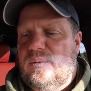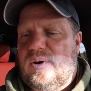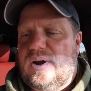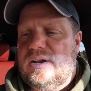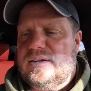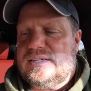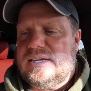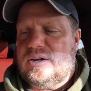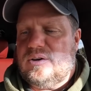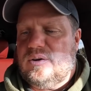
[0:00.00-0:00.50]

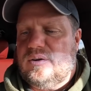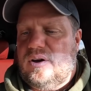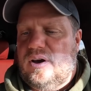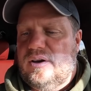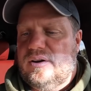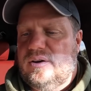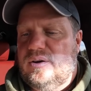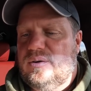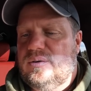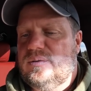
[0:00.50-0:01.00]
wireless Android
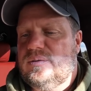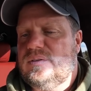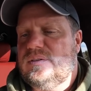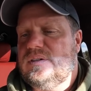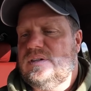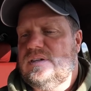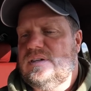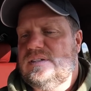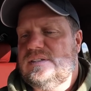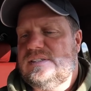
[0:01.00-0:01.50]
Auto,
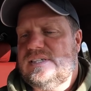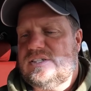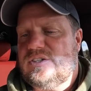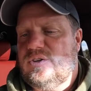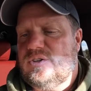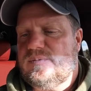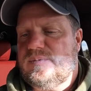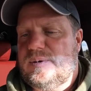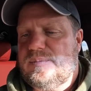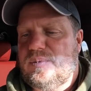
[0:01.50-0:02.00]
six
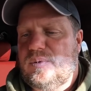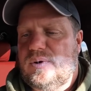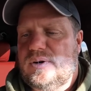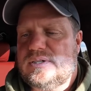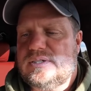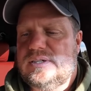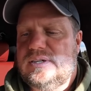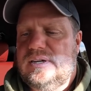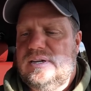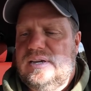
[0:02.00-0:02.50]
USB
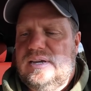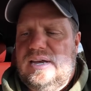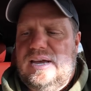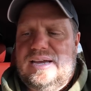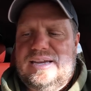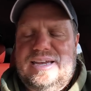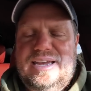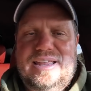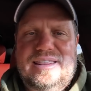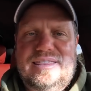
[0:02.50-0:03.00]
ports.
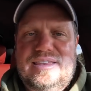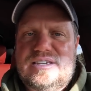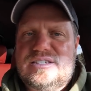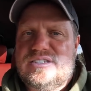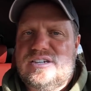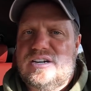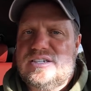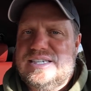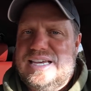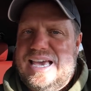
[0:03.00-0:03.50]
Again, this
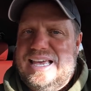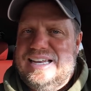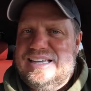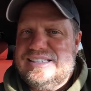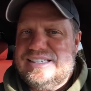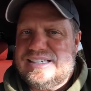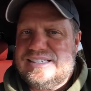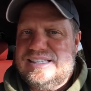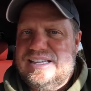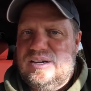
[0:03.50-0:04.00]
starts
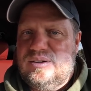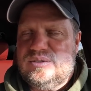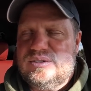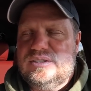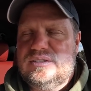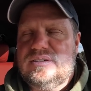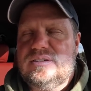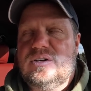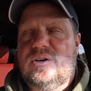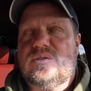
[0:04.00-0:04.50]

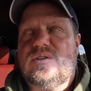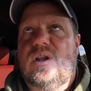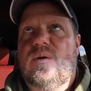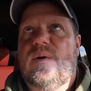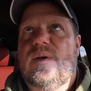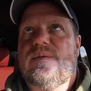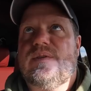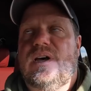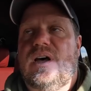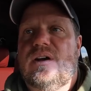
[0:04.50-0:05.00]
86,000, goes all the
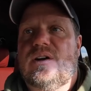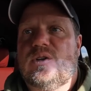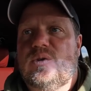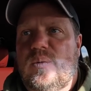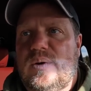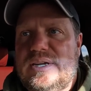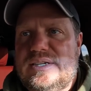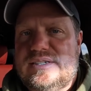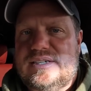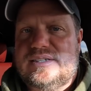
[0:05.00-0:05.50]
way up to
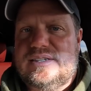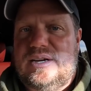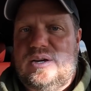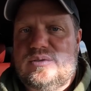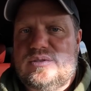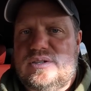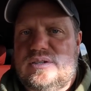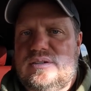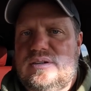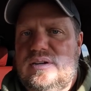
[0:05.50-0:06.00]

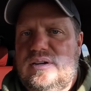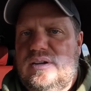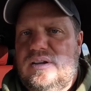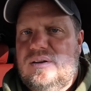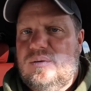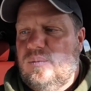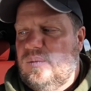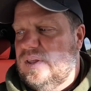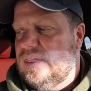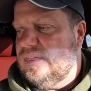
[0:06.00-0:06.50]
126,000
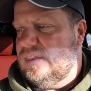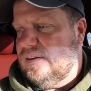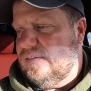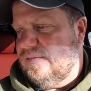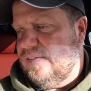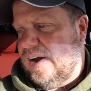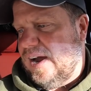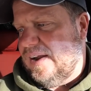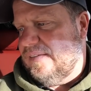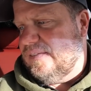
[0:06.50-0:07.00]
with the
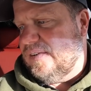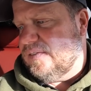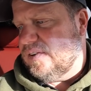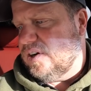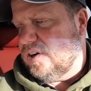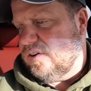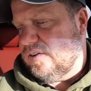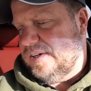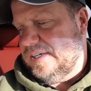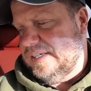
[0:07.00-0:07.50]
five
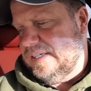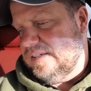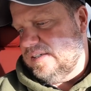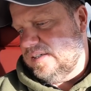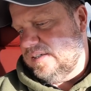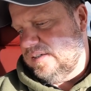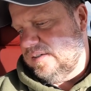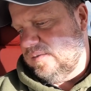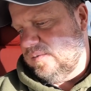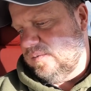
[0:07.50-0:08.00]
different
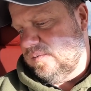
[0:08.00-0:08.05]
grades